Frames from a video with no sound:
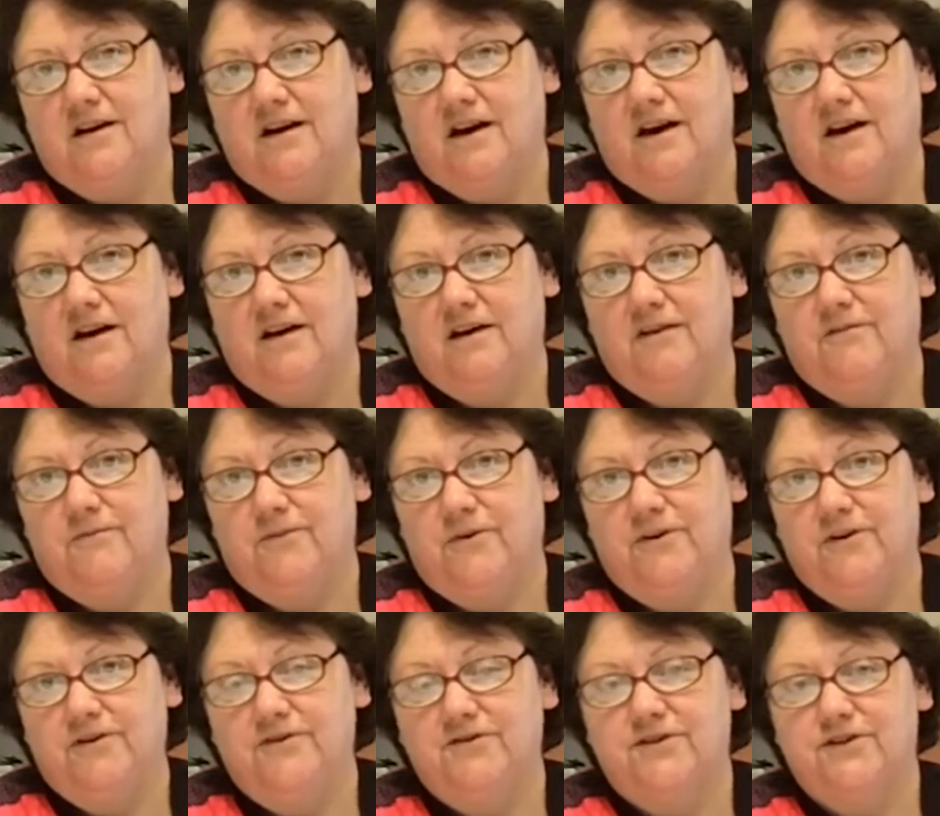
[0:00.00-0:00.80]
I
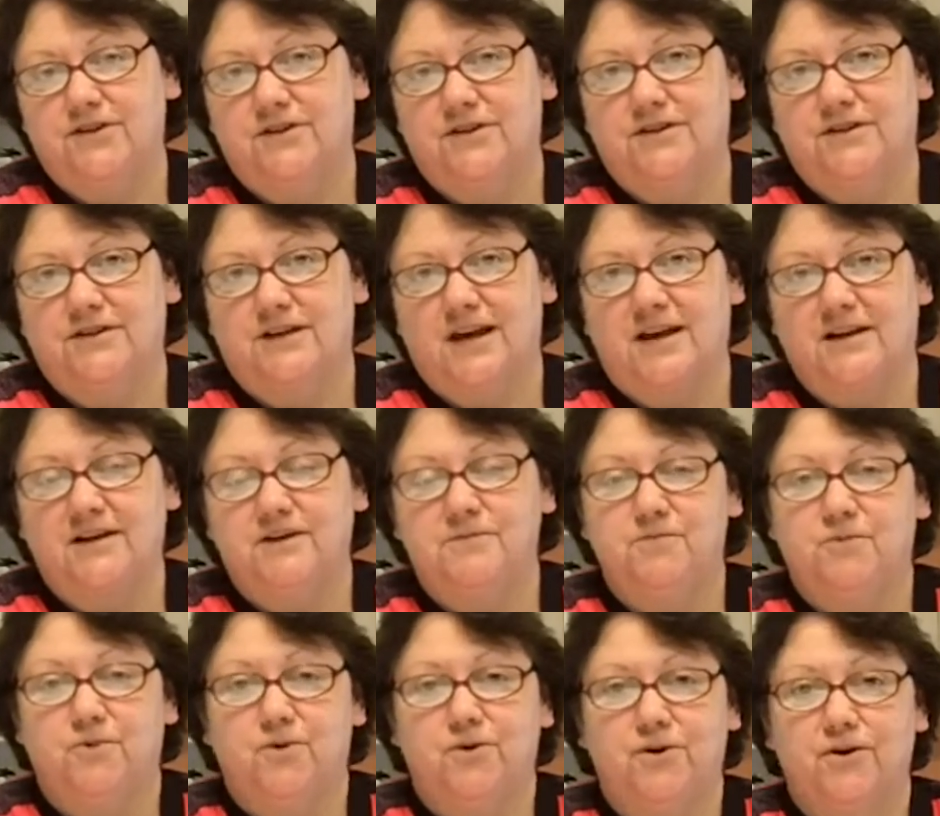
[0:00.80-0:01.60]
would have just
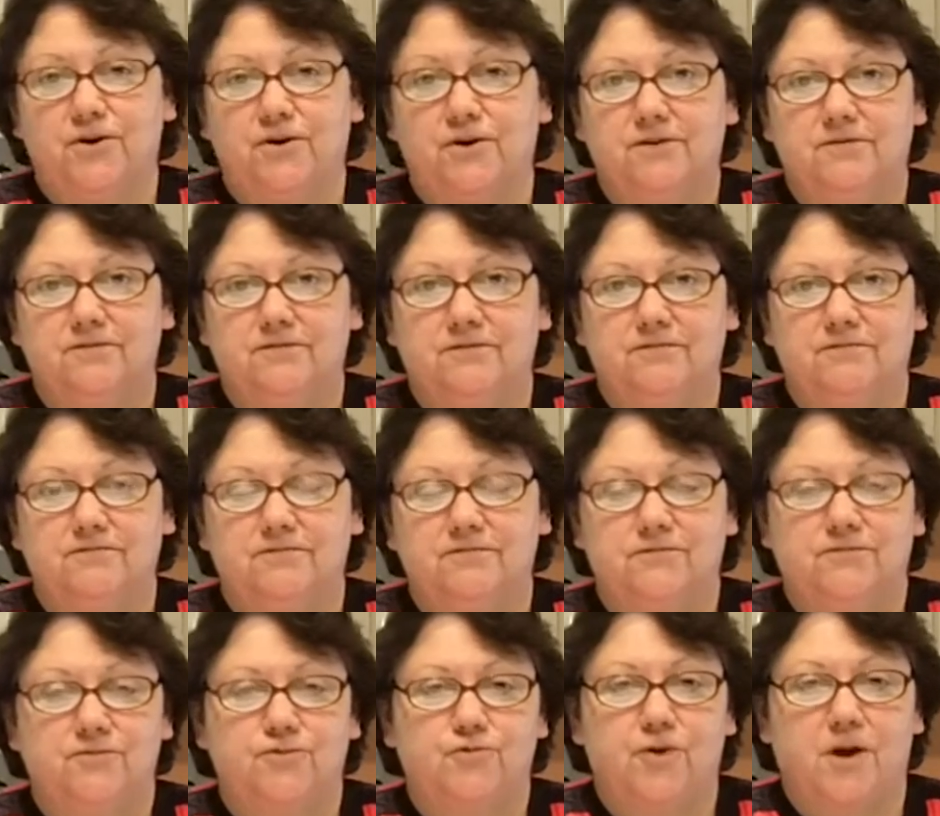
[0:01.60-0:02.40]
added more
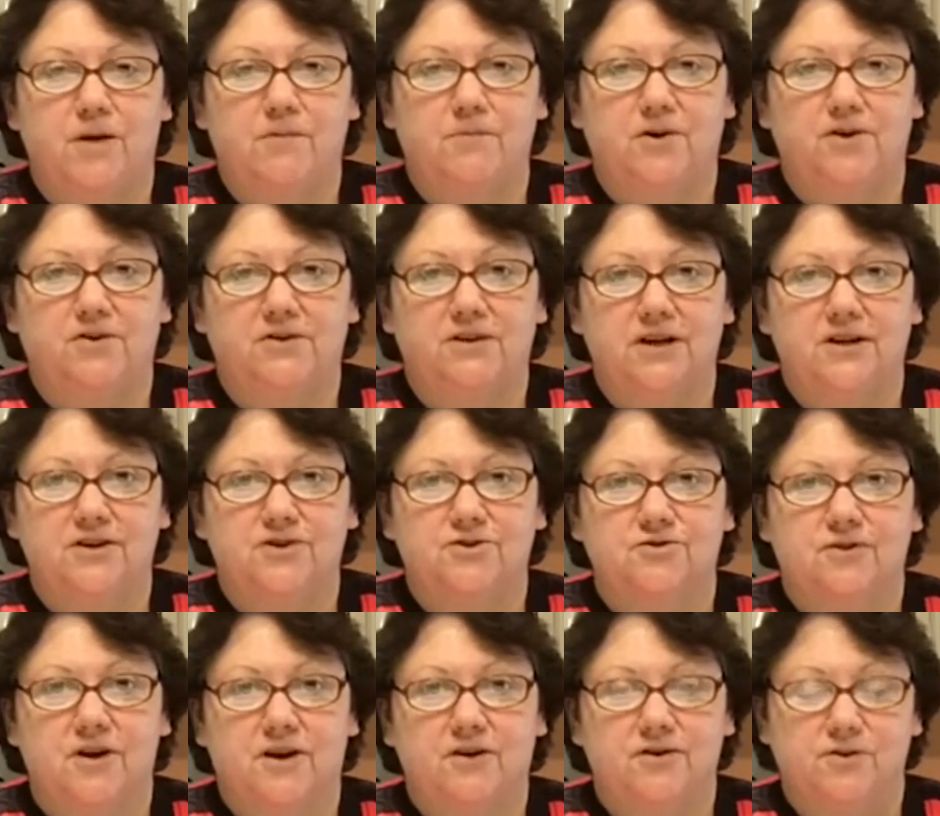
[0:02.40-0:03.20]
dry malt
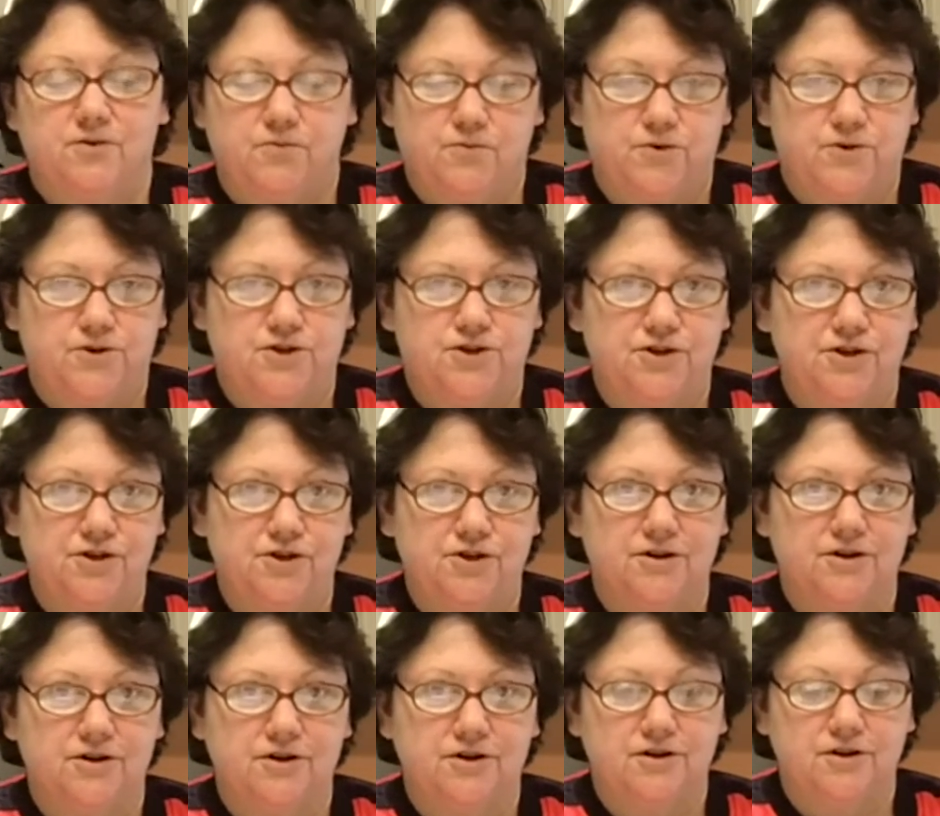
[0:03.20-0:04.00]
extract or more
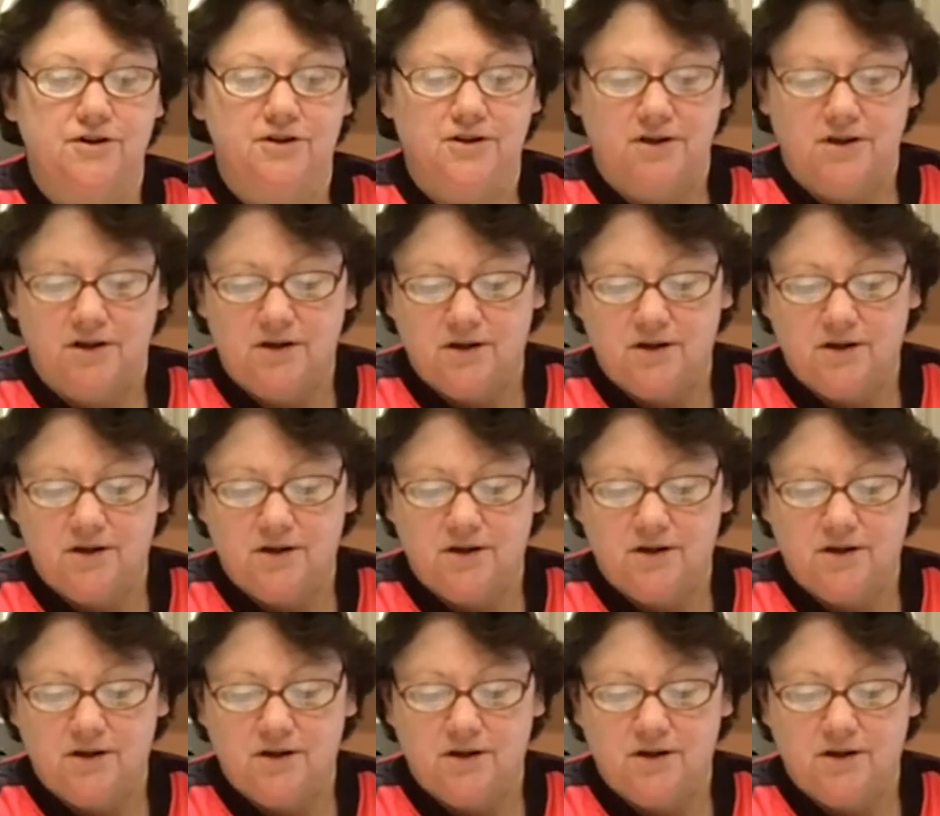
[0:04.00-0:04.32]
sugar,